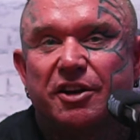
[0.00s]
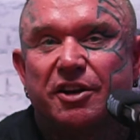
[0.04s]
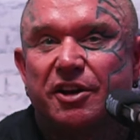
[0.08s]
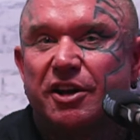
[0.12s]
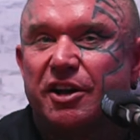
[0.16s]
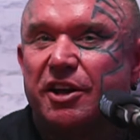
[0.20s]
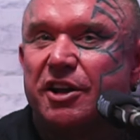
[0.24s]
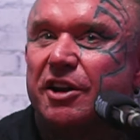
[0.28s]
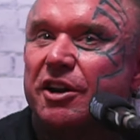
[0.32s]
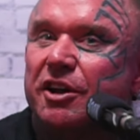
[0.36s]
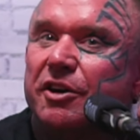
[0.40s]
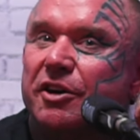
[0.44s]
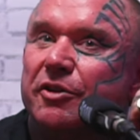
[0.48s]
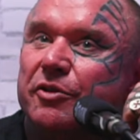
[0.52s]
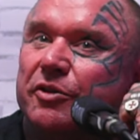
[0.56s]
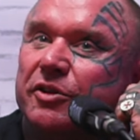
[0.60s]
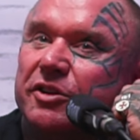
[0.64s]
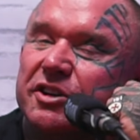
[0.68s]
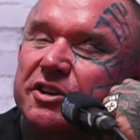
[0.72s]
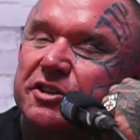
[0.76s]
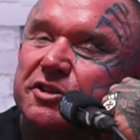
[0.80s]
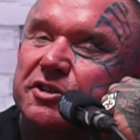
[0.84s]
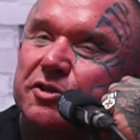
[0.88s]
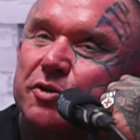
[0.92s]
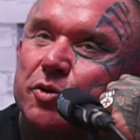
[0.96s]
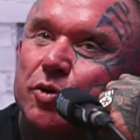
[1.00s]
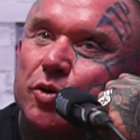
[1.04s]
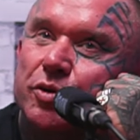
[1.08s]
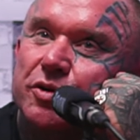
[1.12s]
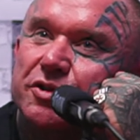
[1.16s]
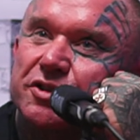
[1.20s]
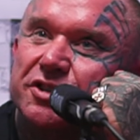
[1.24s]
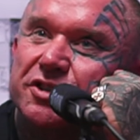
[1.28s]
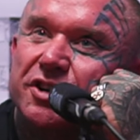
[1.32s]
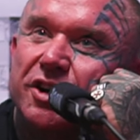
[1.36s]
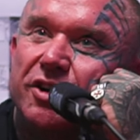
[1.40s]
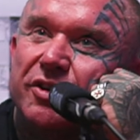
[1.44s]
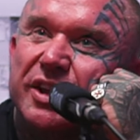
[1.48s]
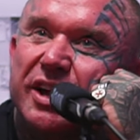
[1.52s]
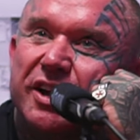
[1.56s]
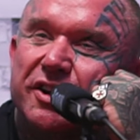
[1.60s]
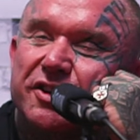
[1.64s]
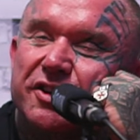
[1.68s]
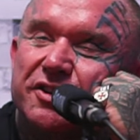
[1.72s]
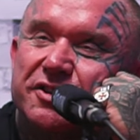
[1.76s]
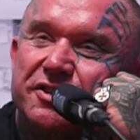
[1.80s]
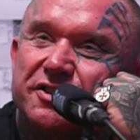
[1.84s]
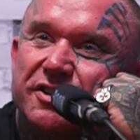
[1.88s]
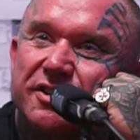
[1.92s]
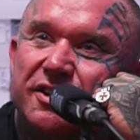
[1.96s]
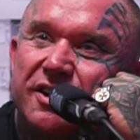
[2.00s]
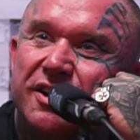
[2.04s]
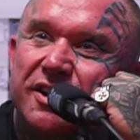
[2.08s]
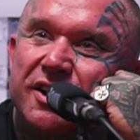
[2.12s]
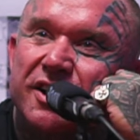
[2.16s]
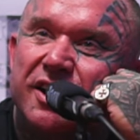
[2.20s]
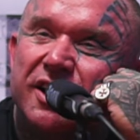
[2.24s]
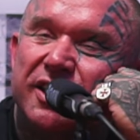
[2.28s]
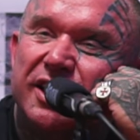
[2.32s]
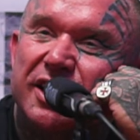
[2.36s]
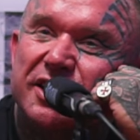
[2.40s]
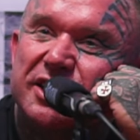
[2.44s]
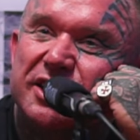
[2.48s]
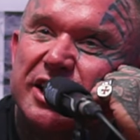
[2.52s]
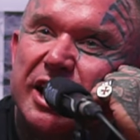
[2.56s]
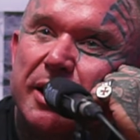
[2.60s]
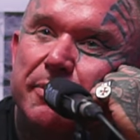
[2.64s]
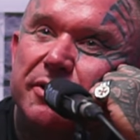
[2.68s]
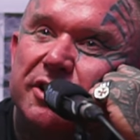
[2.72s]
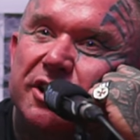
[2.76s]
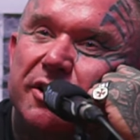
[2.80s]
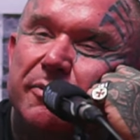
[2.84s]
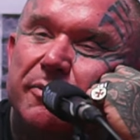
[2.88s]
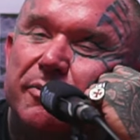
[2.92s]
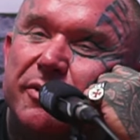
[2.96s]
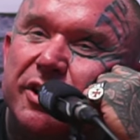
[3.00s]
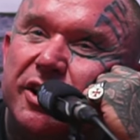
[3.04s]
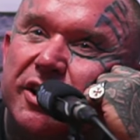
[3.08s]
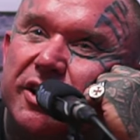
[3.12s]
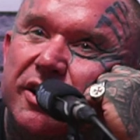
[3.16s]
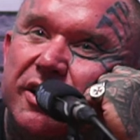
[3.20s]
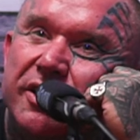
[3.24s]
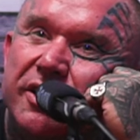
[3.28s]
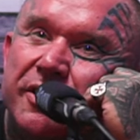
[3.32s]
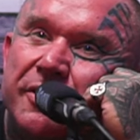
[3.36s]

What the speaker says: It can, like, release cortisol and that because that's happened to me.